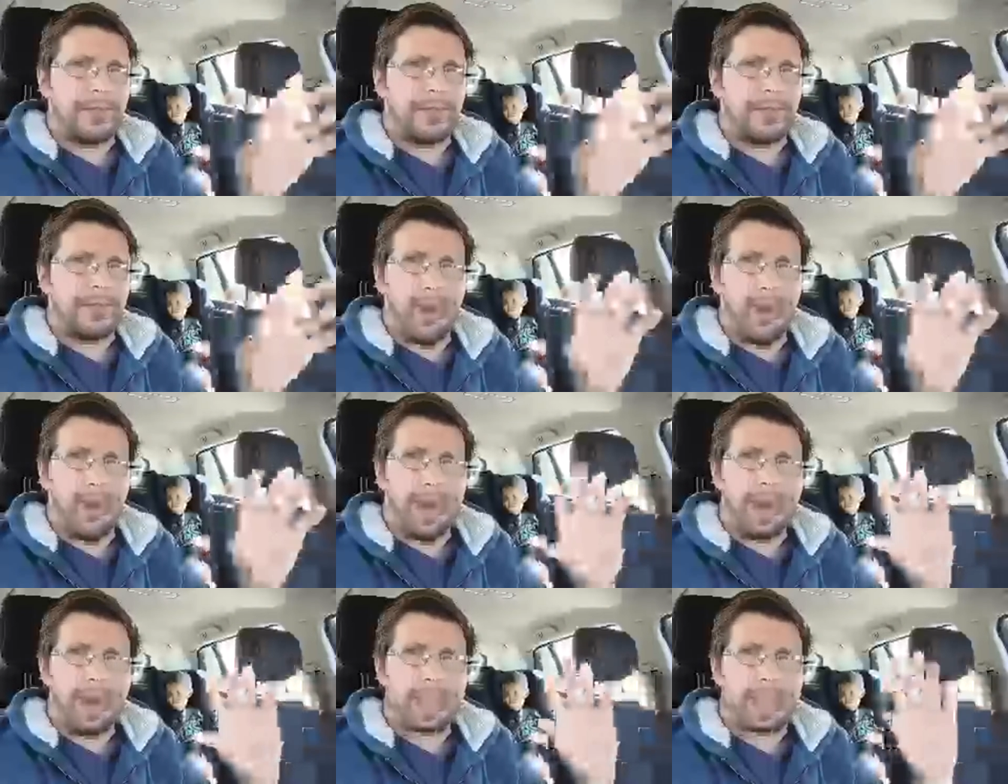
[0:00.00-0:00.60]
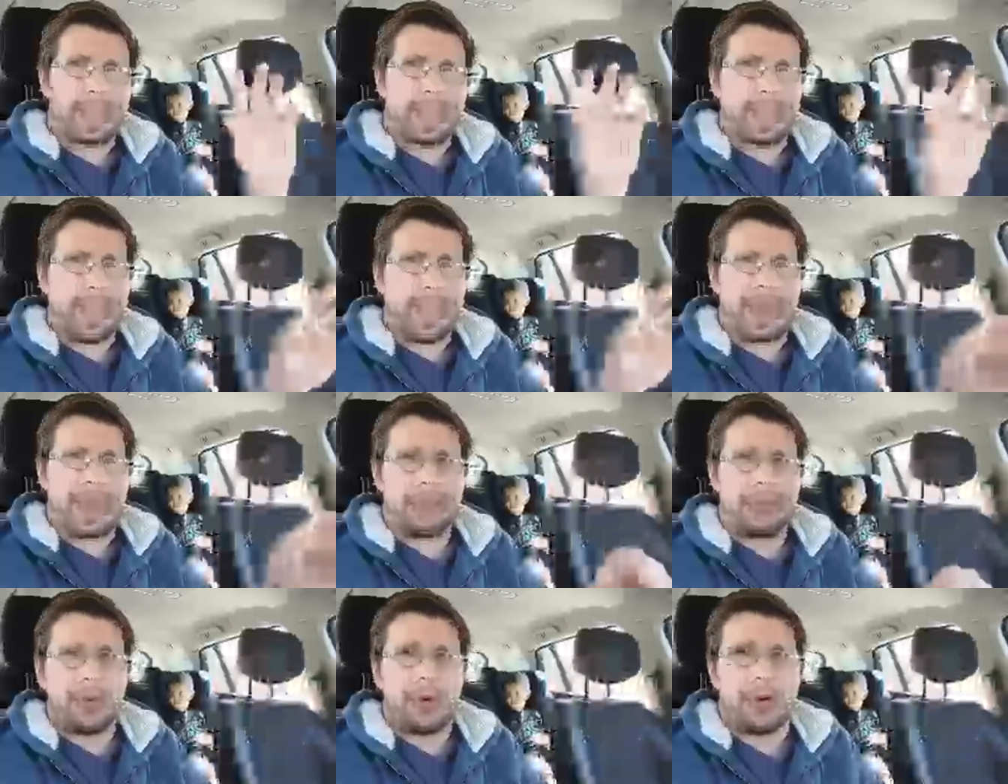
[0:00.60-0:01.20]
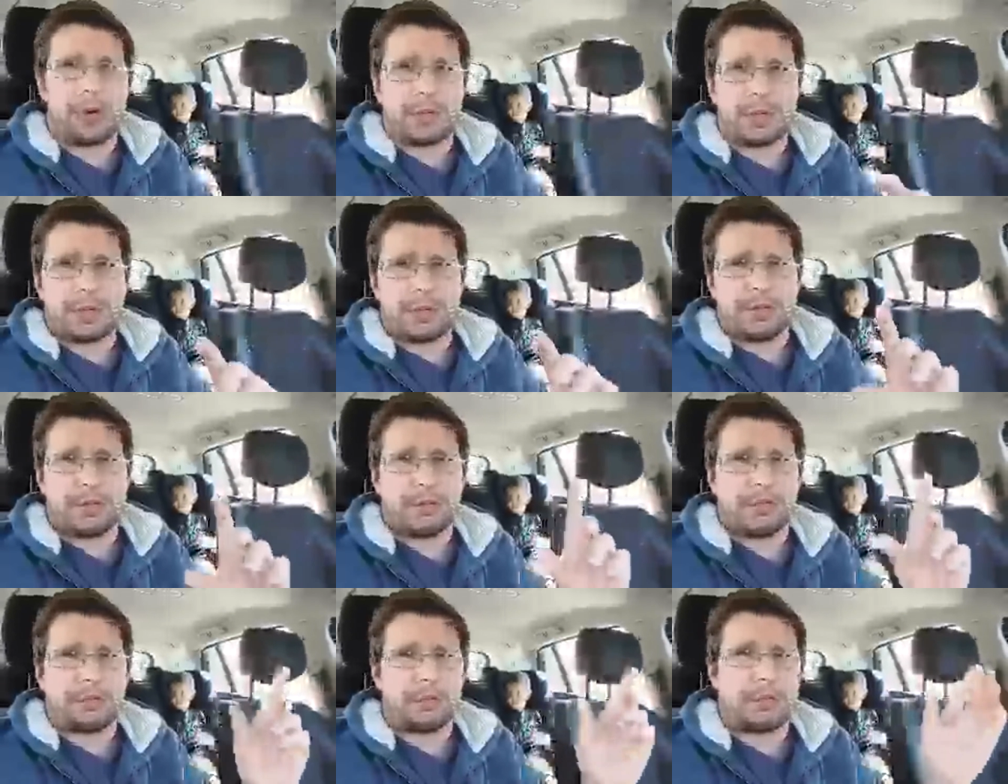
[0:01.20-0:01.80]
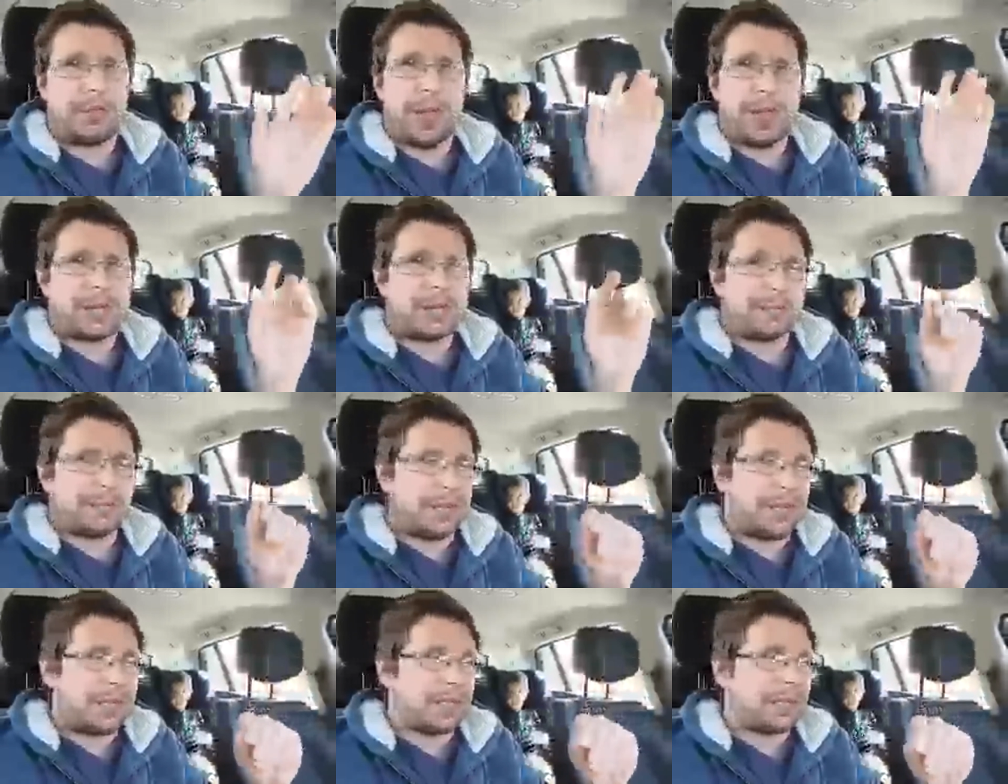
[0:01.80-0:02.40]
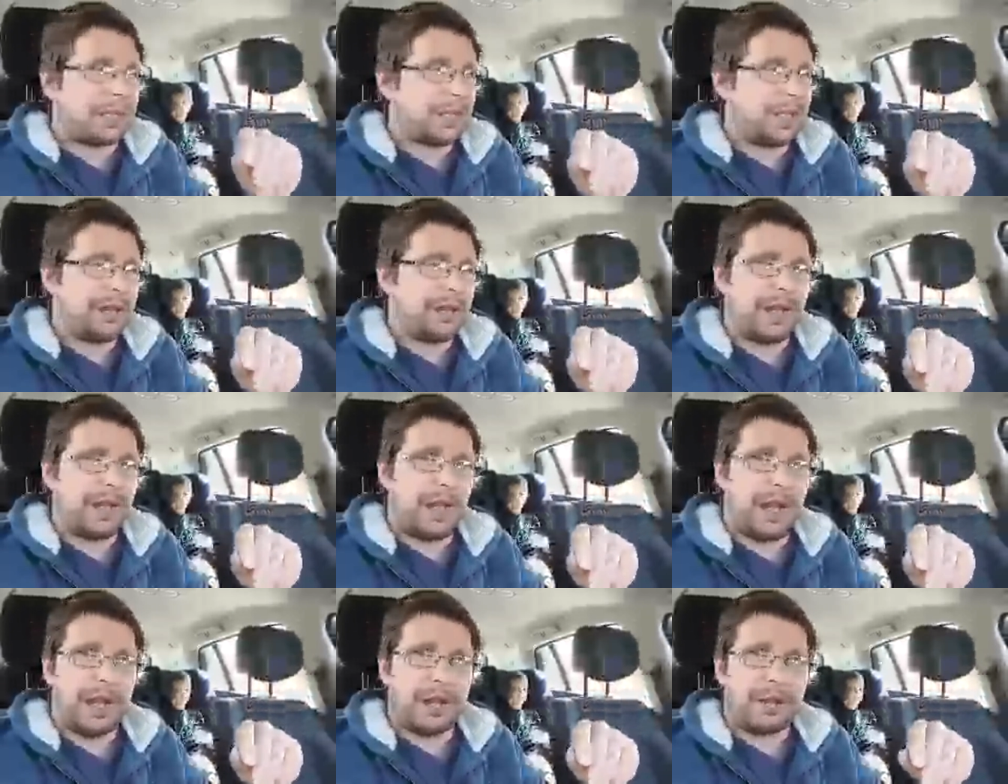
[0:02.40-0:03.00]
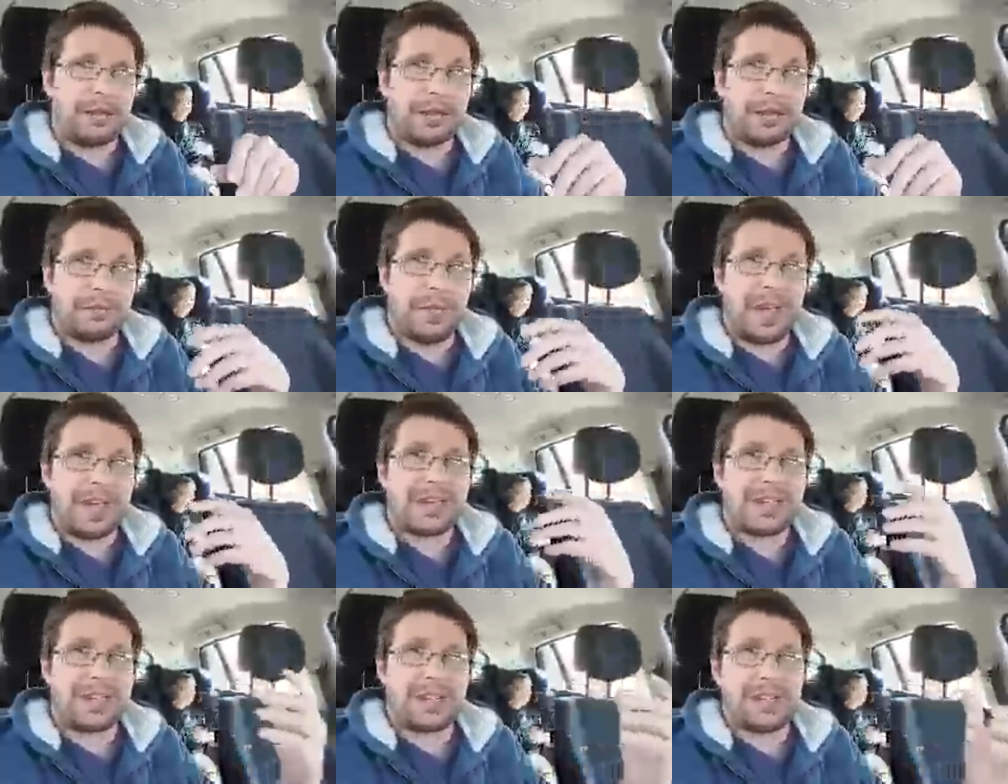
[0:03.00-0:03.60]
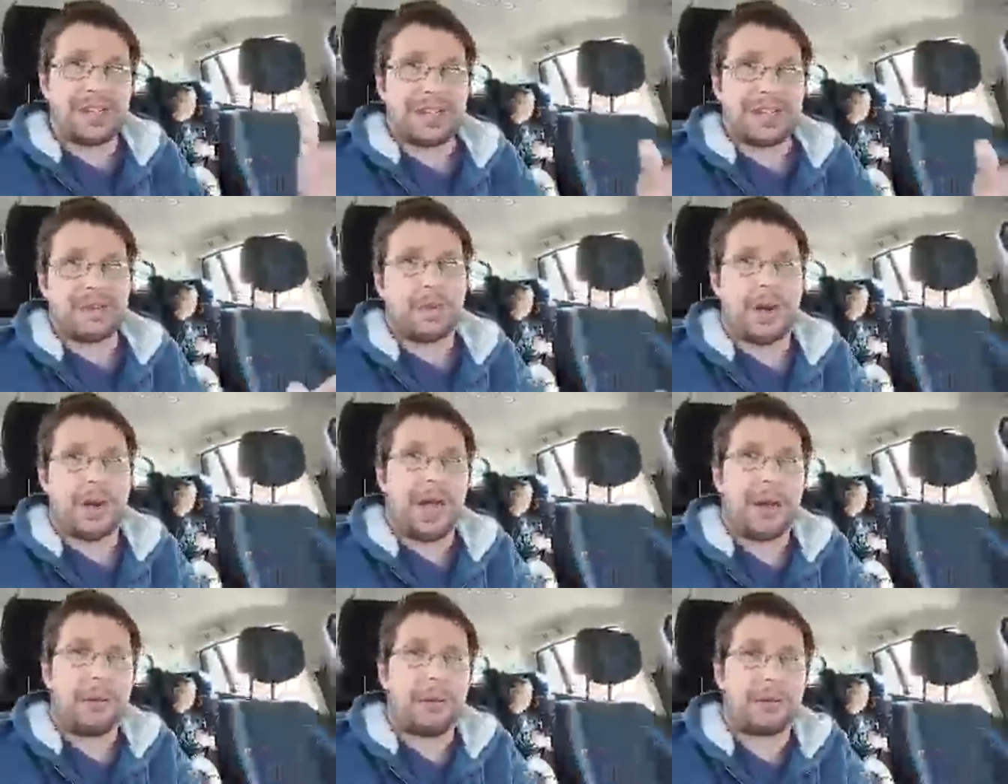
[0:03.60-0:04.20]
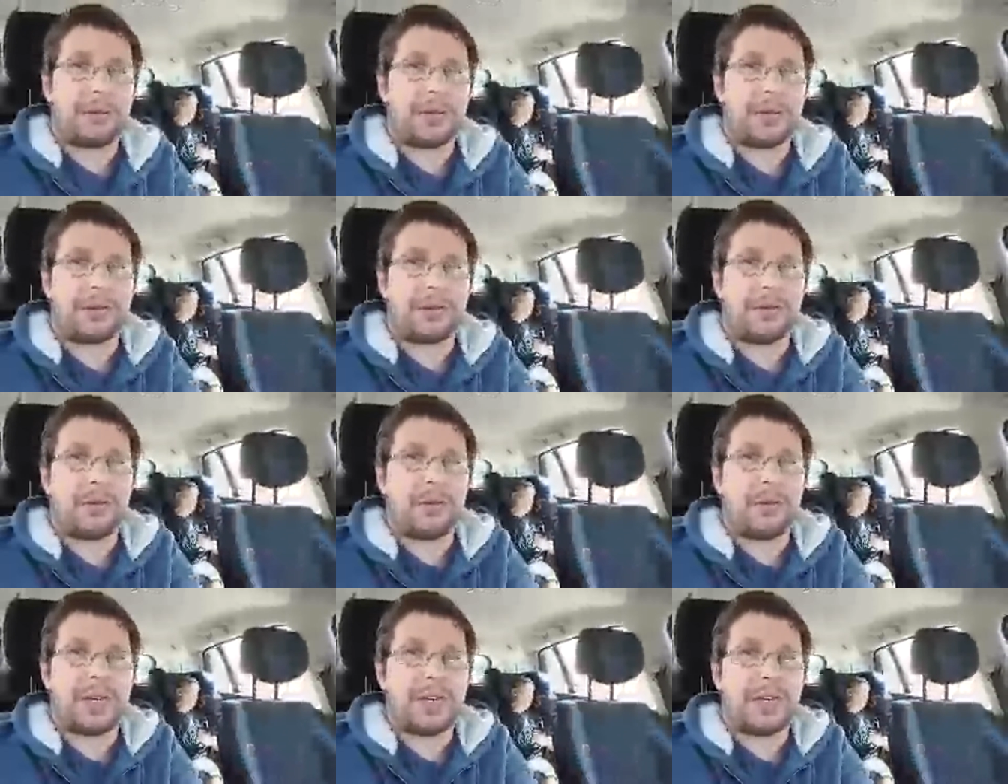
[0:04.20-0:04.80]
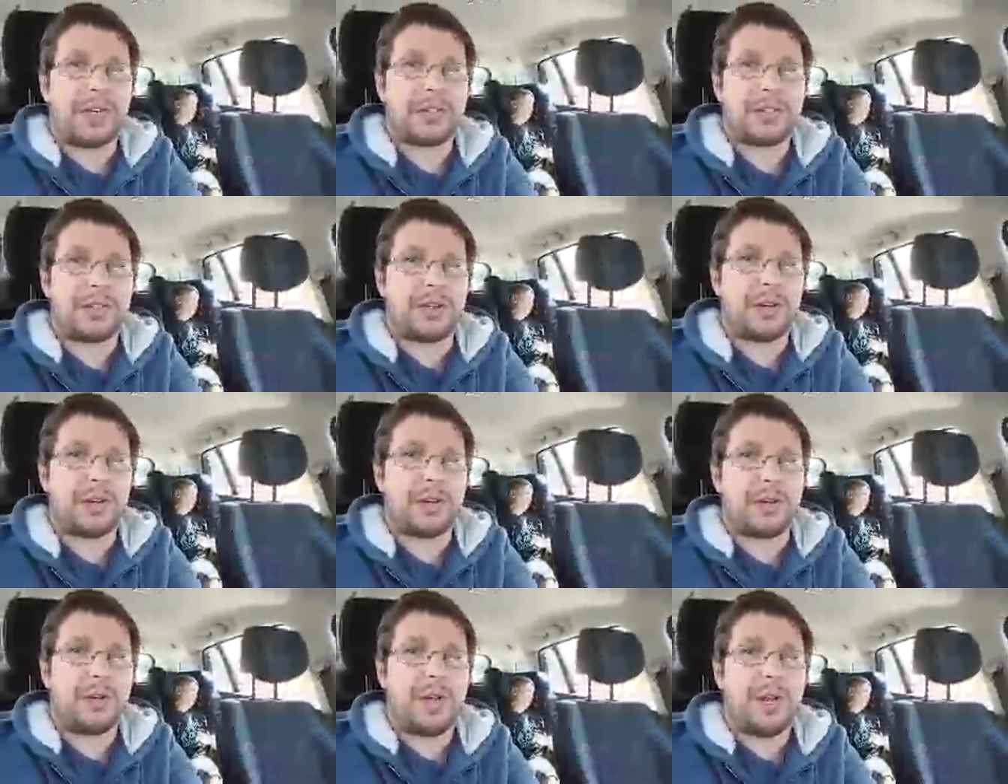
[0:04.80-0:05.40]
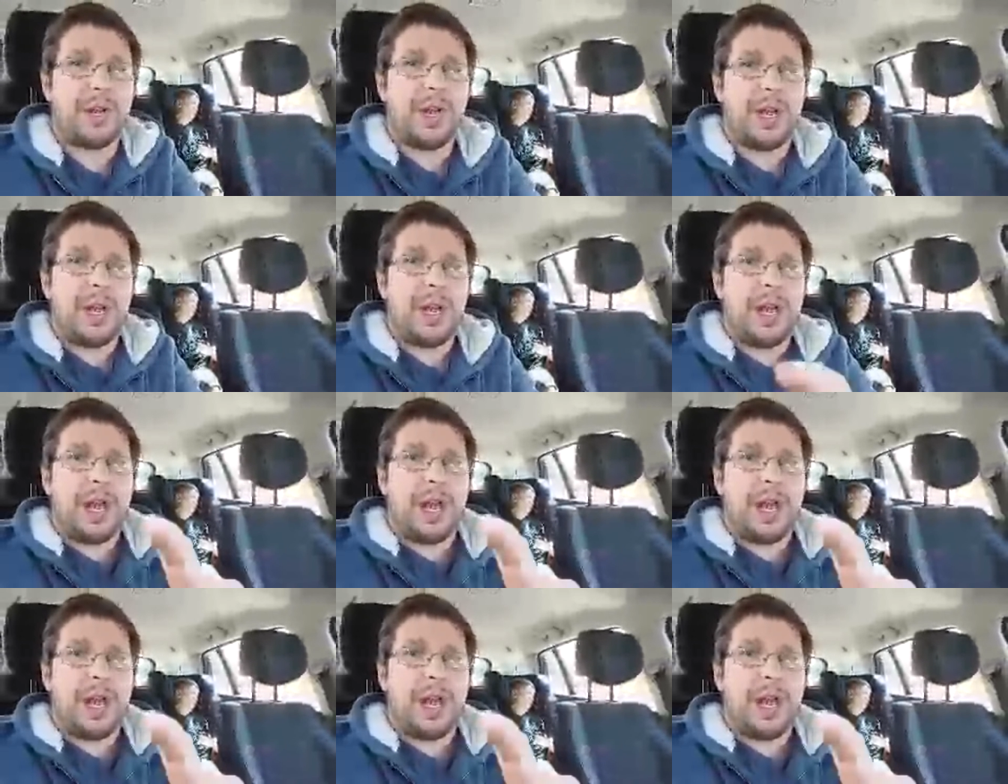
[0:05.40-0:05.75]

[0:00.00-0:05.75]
They've got eggs in there, they've got bits and pieces in there, just basically to allow them to do what they need to do.